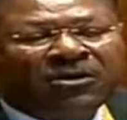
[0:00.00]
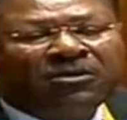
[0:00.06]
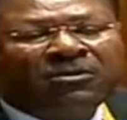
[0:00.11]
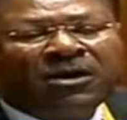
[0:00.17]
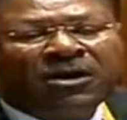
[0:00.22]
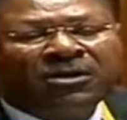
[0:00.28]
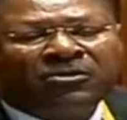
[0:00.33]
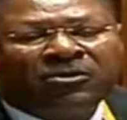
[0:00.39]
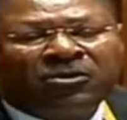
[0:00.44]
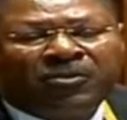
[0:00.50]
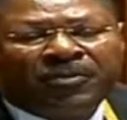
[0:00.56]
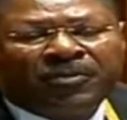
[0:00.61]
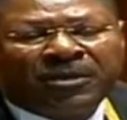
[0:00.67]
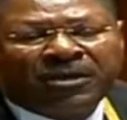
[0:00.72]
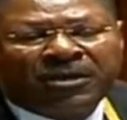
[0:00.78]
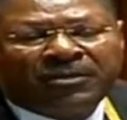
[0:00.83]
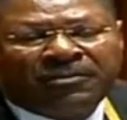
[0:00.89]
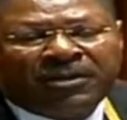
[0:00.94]
I don't want to
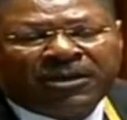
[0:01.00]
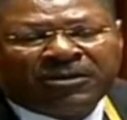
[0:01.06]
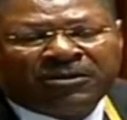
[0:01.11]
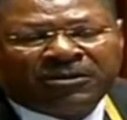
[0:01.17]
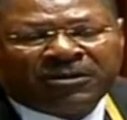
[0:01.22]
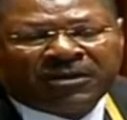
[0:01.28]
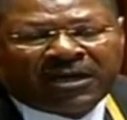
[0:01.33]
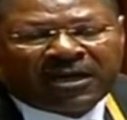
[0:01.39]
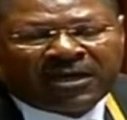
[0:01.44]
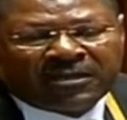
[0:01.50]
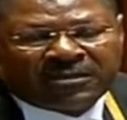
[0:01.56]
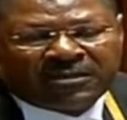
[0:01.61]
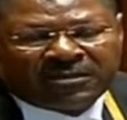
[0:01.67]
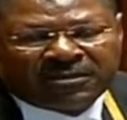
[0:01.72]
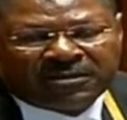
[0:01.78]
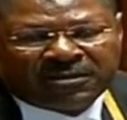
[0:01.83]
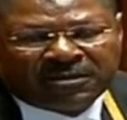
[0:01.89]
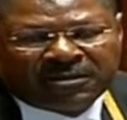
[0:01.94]
open debate on
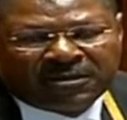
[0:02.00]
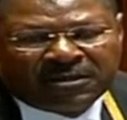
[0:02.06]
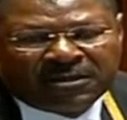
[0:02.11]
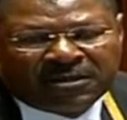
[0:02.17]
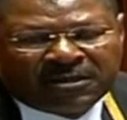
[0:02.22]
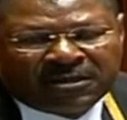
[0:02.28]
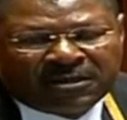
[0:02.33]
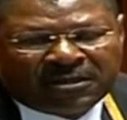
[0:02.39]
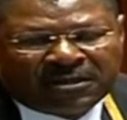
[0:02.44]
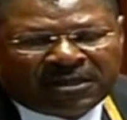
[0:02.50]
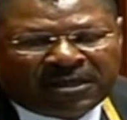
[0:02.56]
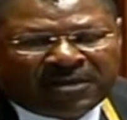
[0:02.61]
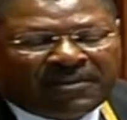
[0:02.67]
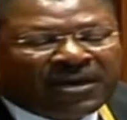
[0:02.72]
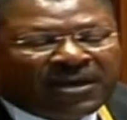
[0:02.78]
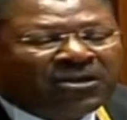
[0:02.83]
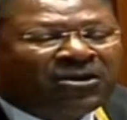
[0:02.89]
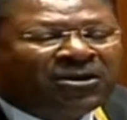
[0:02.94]
that.
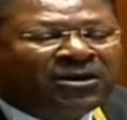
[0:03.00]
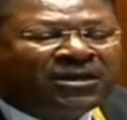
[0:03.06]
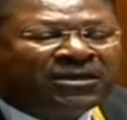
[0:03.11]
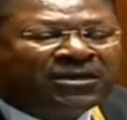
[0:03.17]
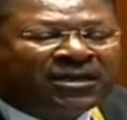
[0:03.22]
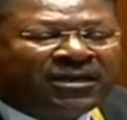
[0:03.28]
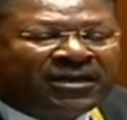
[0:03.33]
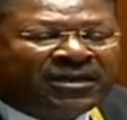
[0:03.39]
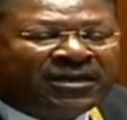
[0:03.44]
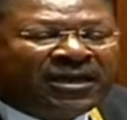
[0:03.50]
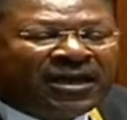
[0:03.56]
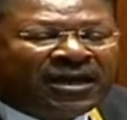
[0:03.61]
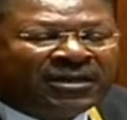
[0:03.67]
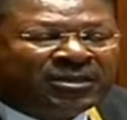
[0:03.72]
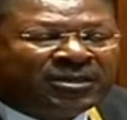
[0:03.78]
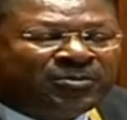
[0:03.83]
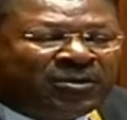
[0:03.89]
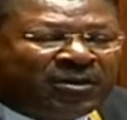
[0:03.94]
The Majority
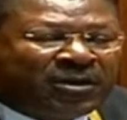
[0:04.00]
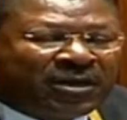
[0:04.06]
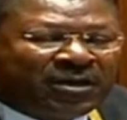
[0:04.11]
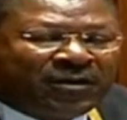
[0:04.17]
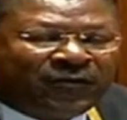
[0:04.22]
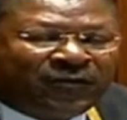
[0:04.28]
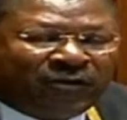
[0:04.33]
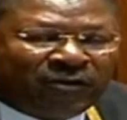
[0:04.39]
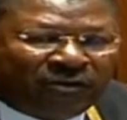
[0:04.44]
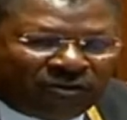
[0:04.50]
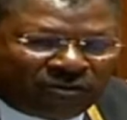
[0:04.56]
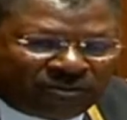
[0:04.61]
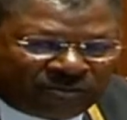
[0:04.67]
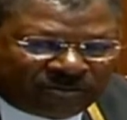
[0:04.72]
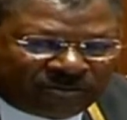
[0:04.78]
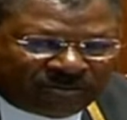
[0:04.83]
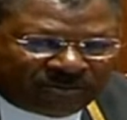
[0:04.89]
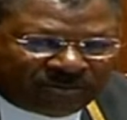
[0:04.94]
Leader has spoken for
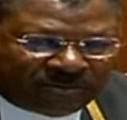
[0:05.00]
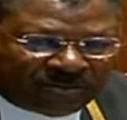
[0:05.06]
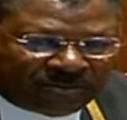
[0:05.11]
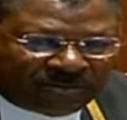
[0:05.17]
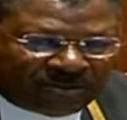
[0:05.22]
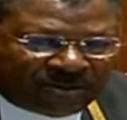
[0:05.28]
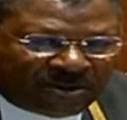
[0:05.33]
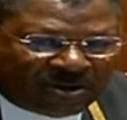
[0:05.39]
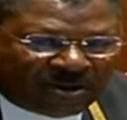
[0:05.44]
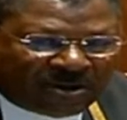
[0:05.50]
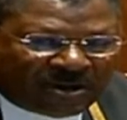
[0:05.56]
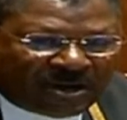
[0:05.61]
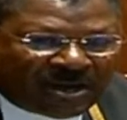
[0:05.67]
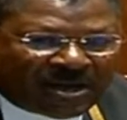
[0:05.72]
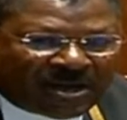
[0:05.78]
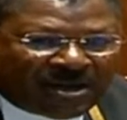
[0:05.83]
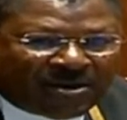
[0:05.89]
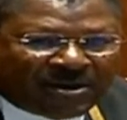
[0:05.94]
you.
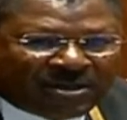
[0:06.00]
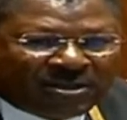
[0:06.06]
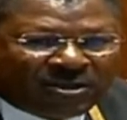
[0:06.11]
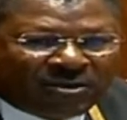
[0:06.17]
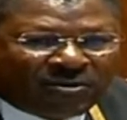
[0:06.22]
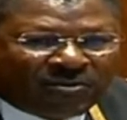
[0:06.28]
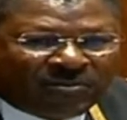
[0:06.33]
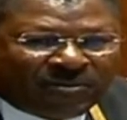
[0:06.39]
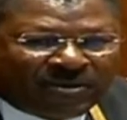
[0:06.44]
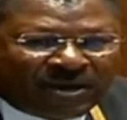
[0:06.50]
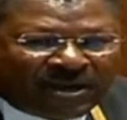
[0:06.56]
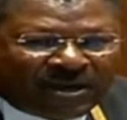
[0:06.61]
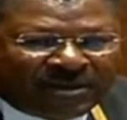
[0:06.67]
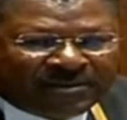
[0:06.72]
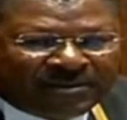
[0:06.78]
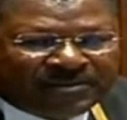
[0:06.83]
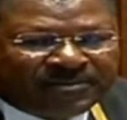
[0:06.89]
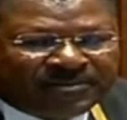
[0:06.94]
Order, Wanjiku
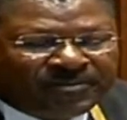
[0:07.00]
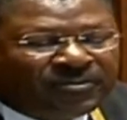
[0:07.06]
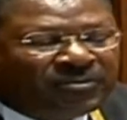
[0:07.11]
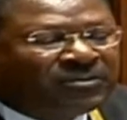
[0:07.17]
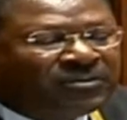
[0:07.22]
Muya.